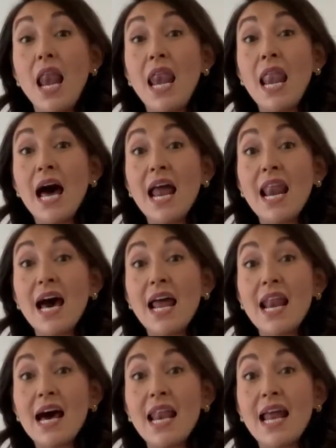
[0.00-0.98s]
la la
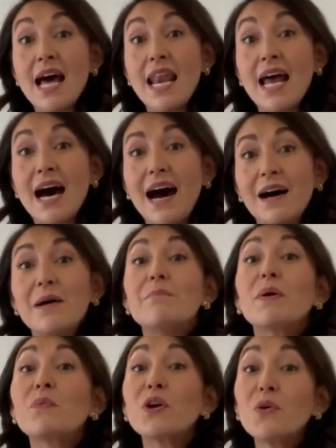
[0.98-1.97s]
la la la,
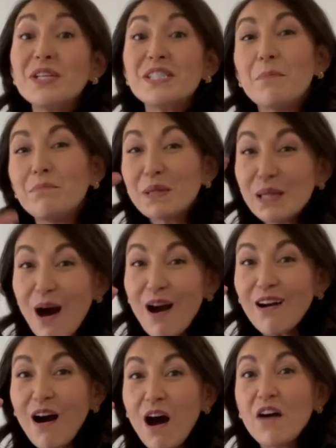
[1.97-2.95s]
but we're going to
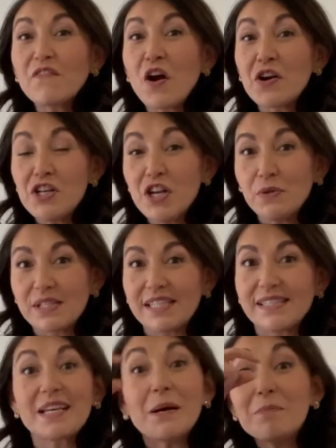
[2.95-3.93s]
block off our
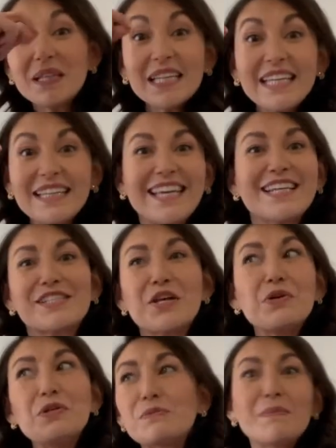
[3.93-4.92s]
noses completely as though
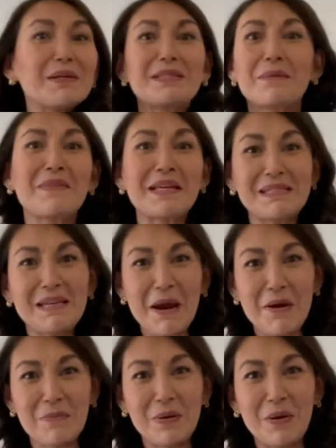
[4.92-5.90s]
you smelled something
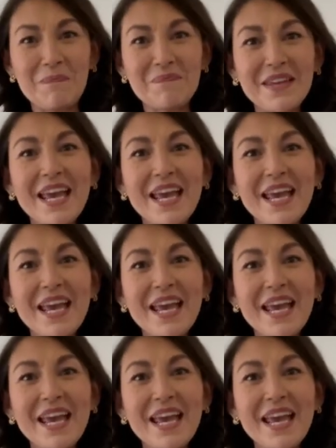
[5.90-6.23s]
terrible.